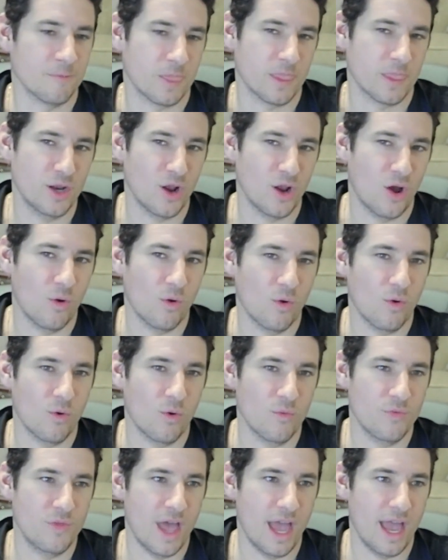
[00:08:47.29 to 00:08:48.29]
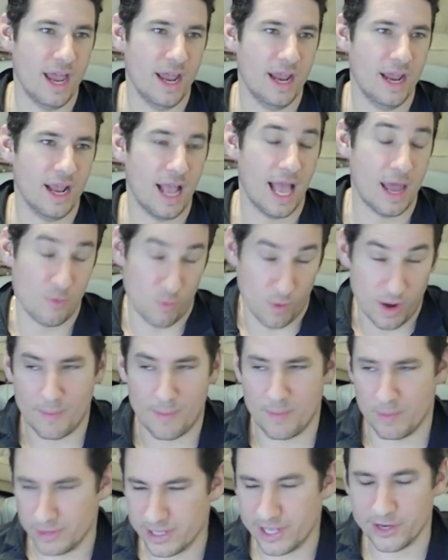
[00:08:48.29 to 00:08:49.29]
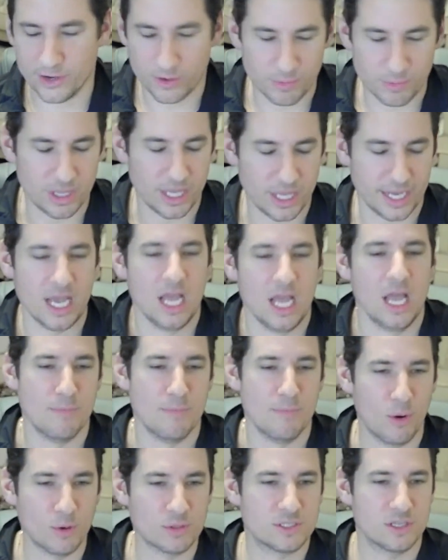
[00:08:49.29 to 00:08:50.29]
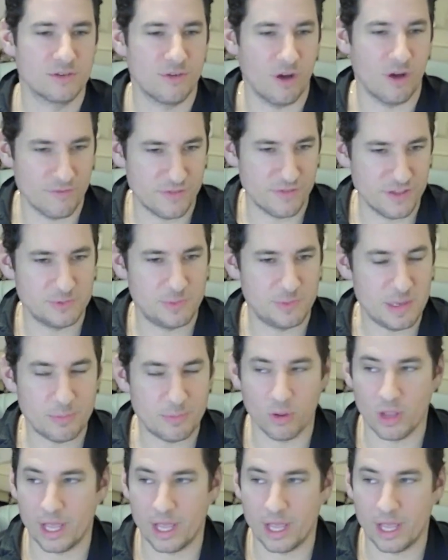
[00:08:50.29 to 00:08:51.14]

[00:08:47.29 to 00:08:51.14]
I'm a millennial, but like most of these people,